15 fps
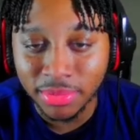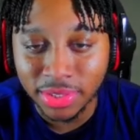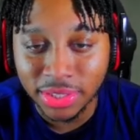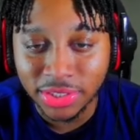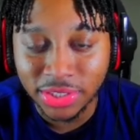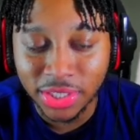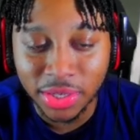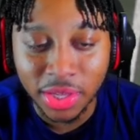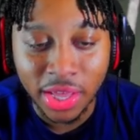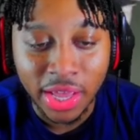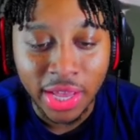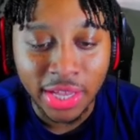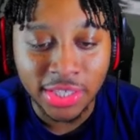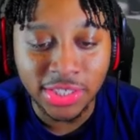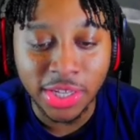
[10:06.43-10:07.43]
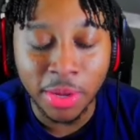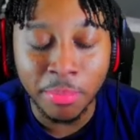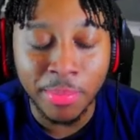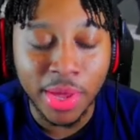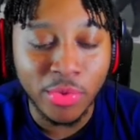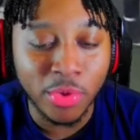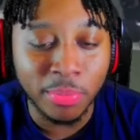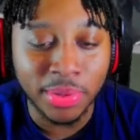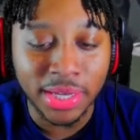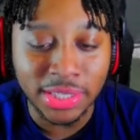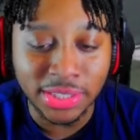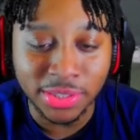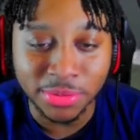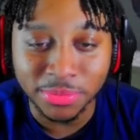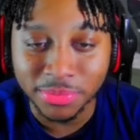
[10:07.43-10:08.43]
They should have been
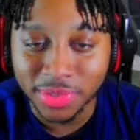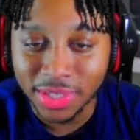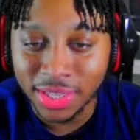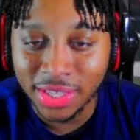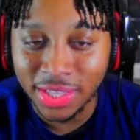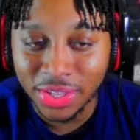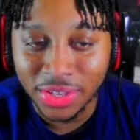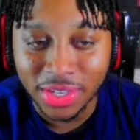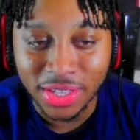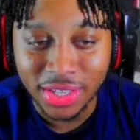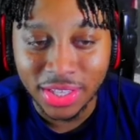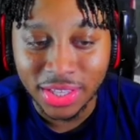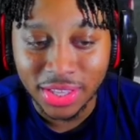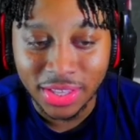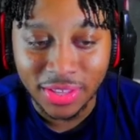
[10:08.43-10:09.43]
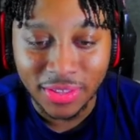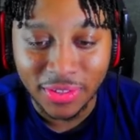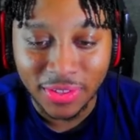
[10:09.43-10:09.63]
replaced them. Antonio Gibson.